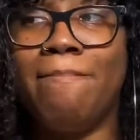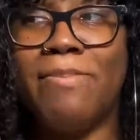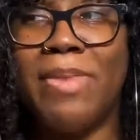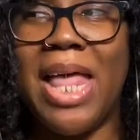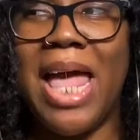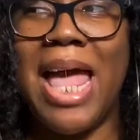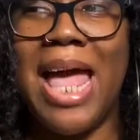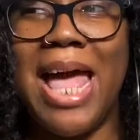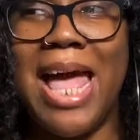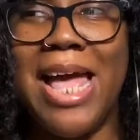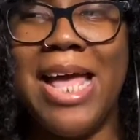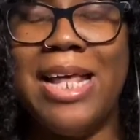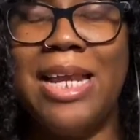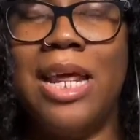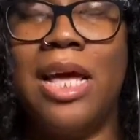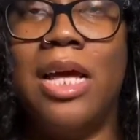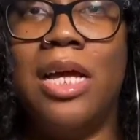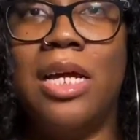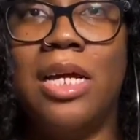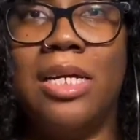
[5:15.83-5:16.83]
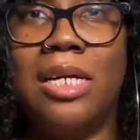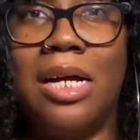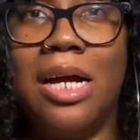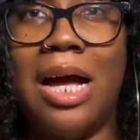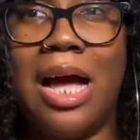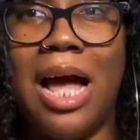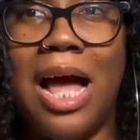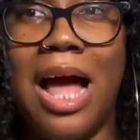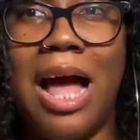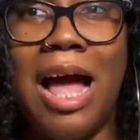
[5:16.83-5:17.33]
And
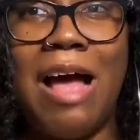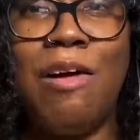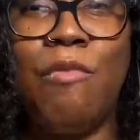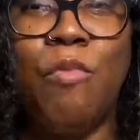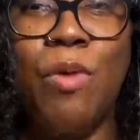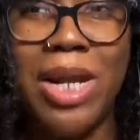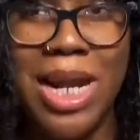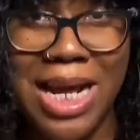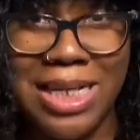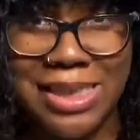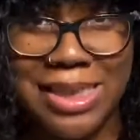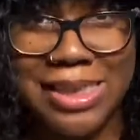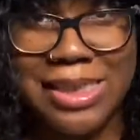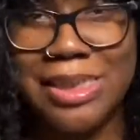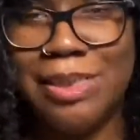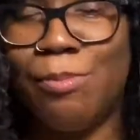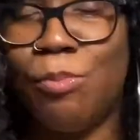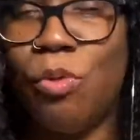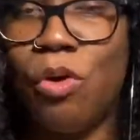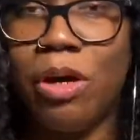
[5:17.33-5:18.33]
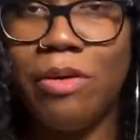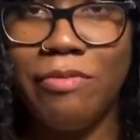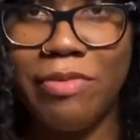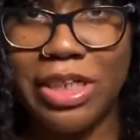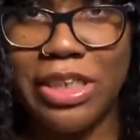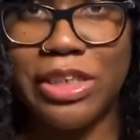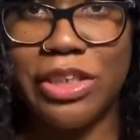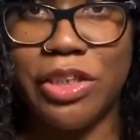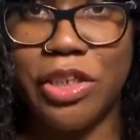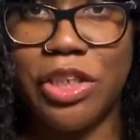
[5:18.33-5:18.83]
when I did some more
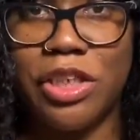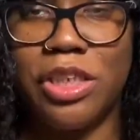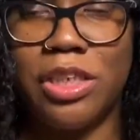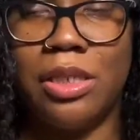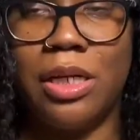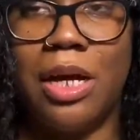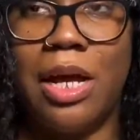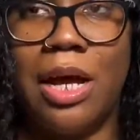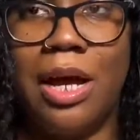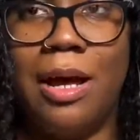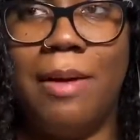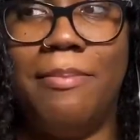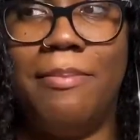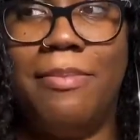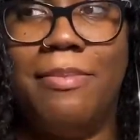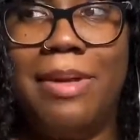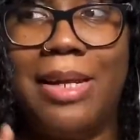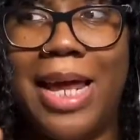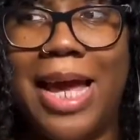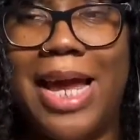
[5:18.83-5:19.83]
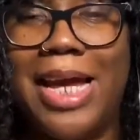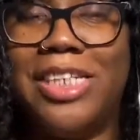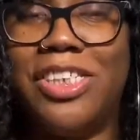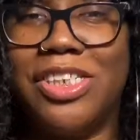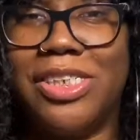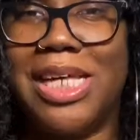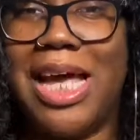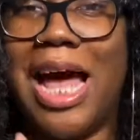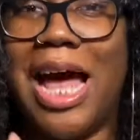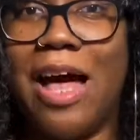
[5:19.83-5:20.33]
research, like
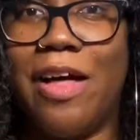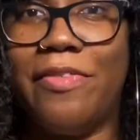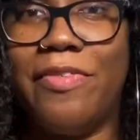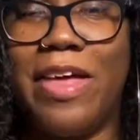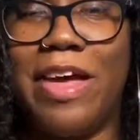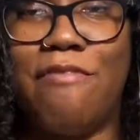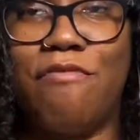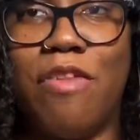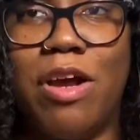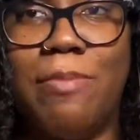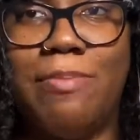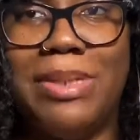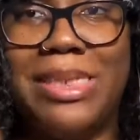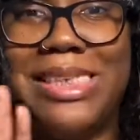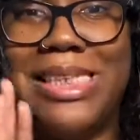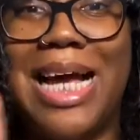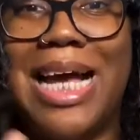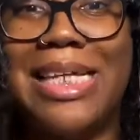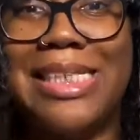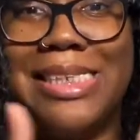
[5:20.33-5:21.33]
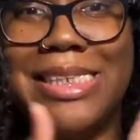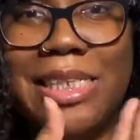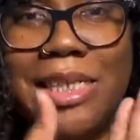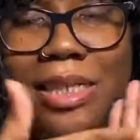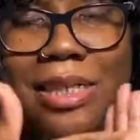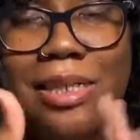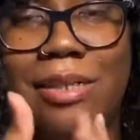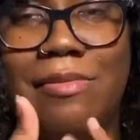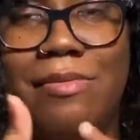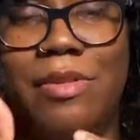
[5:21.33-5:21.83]
just how they run besides
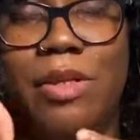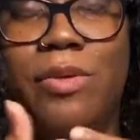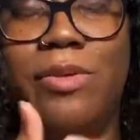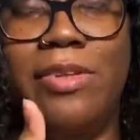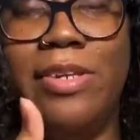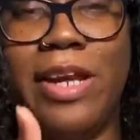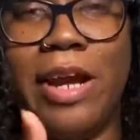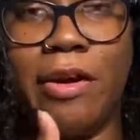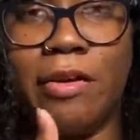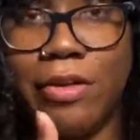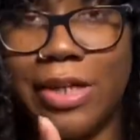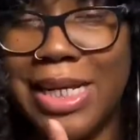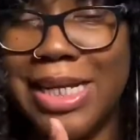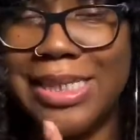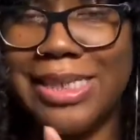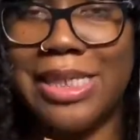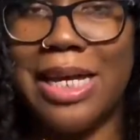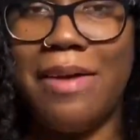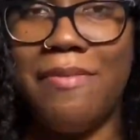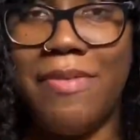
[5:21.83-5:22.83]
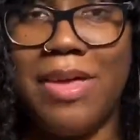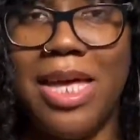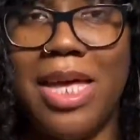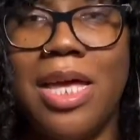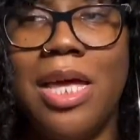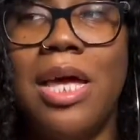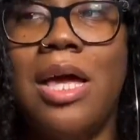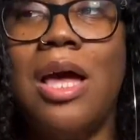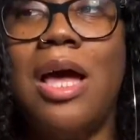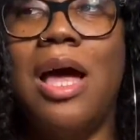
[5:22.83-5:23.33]
the narrowness of
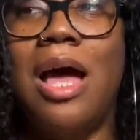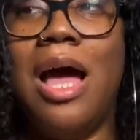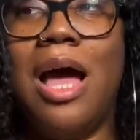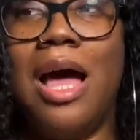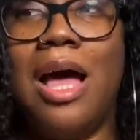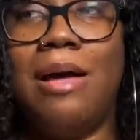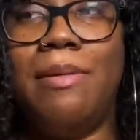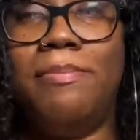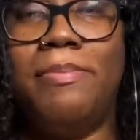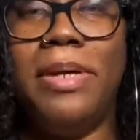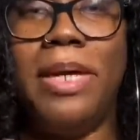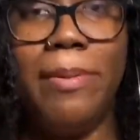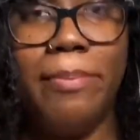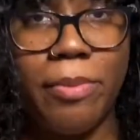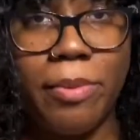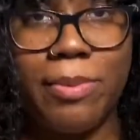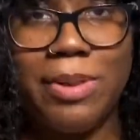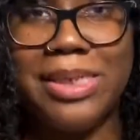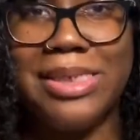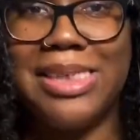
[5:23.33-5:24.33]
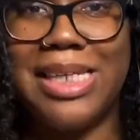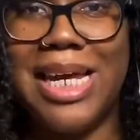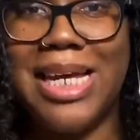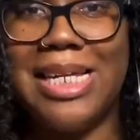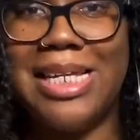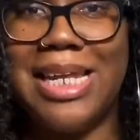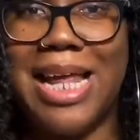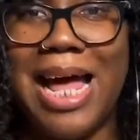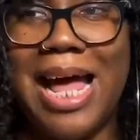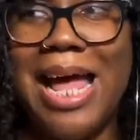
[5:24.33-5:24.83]
it, people were
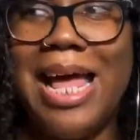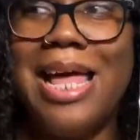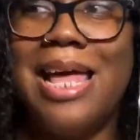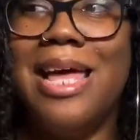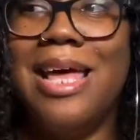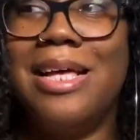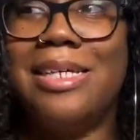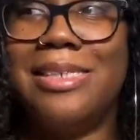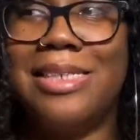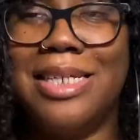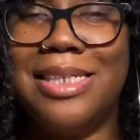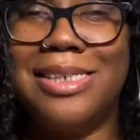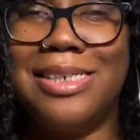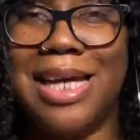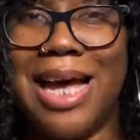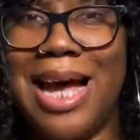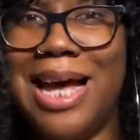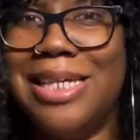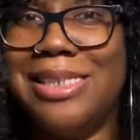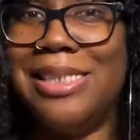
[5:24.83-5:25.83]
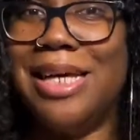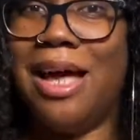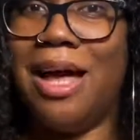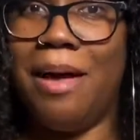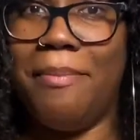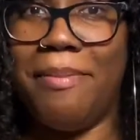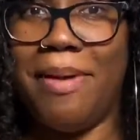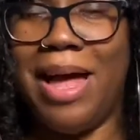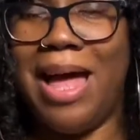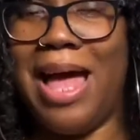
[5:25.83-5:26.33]
saying that to size
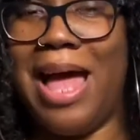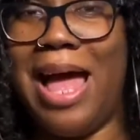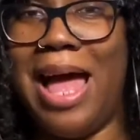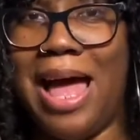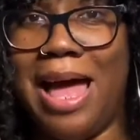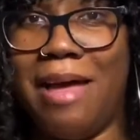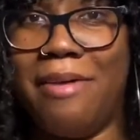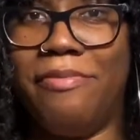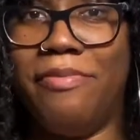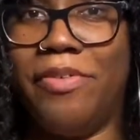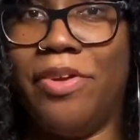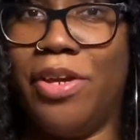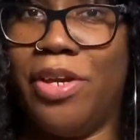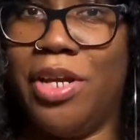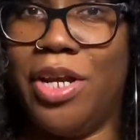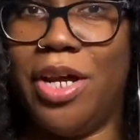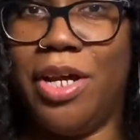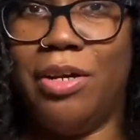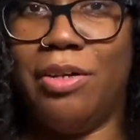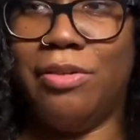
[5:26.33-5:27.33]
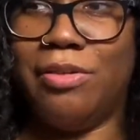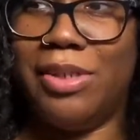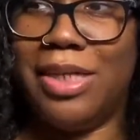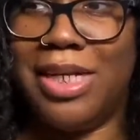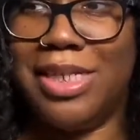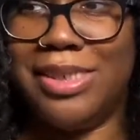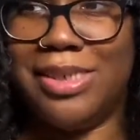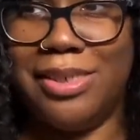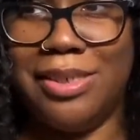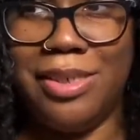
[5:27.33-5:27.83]
up a half, you know,
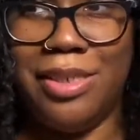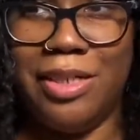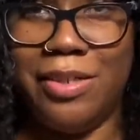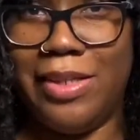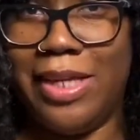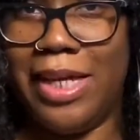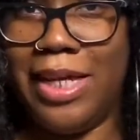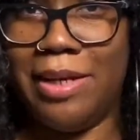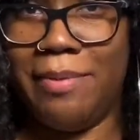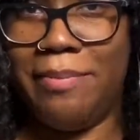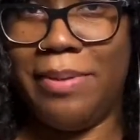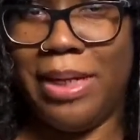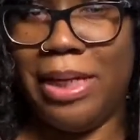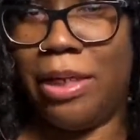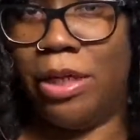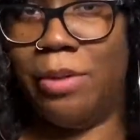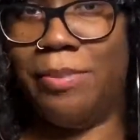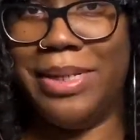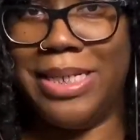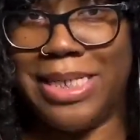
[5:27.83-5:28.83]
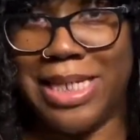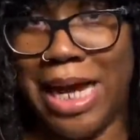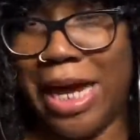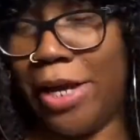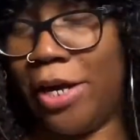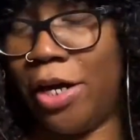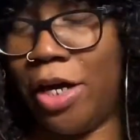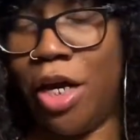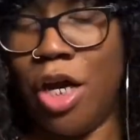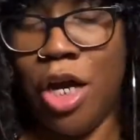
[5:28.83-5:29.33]
because, you know, they could be a little bit
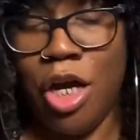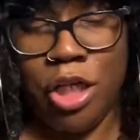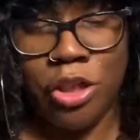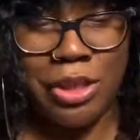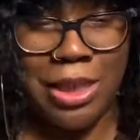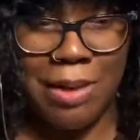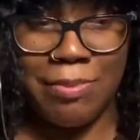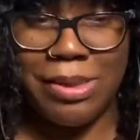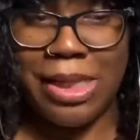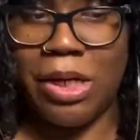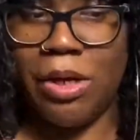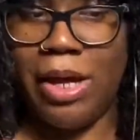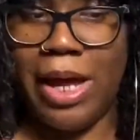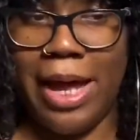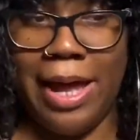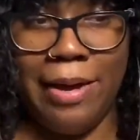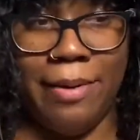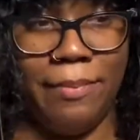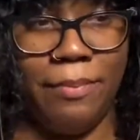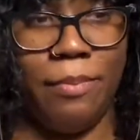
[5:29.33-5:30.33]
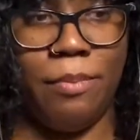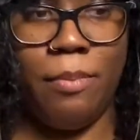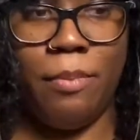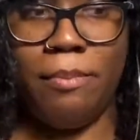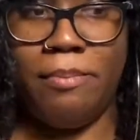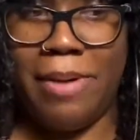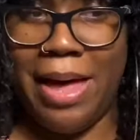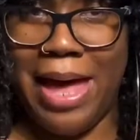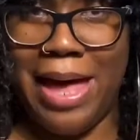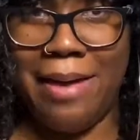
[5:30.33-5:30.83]
tighter. So I'm like, okay,
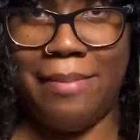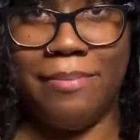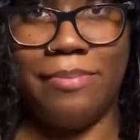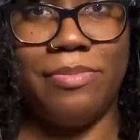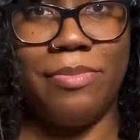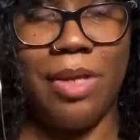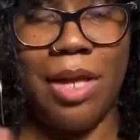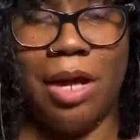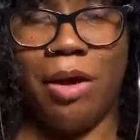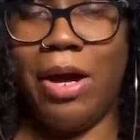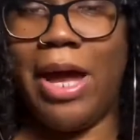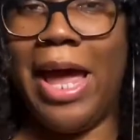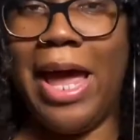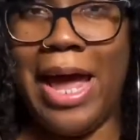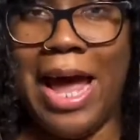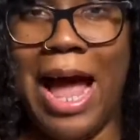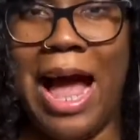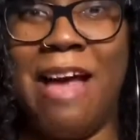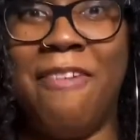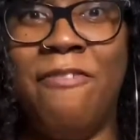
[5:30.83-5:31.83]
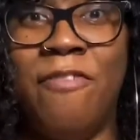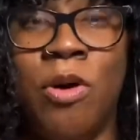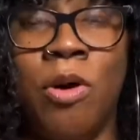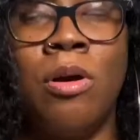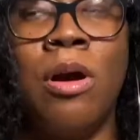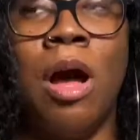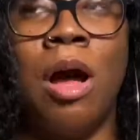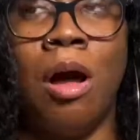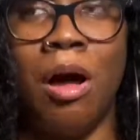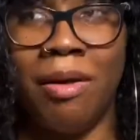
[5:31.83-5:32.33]
bet. Okay, I feel
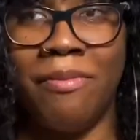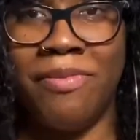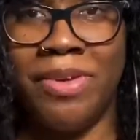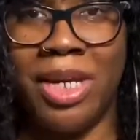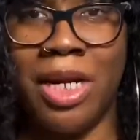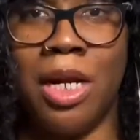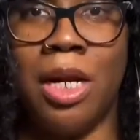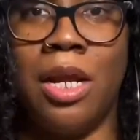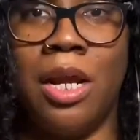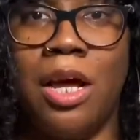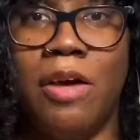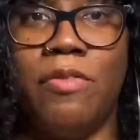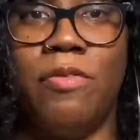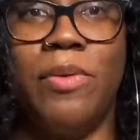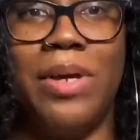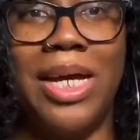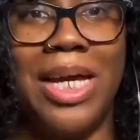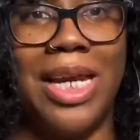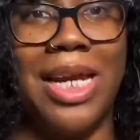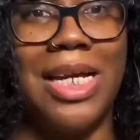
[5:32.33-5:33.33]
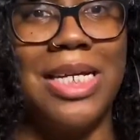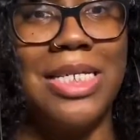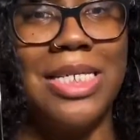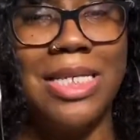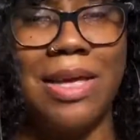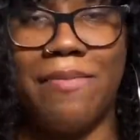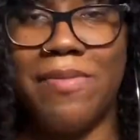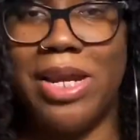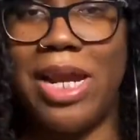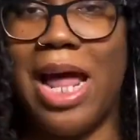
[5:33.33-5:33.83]
confident enough with getting a
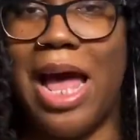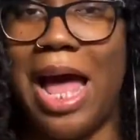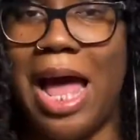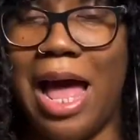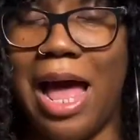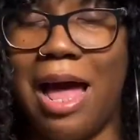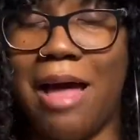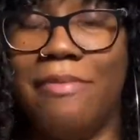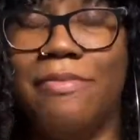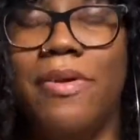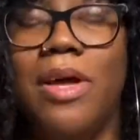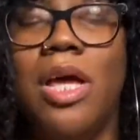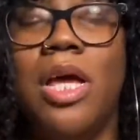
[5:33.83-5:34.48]
7.5.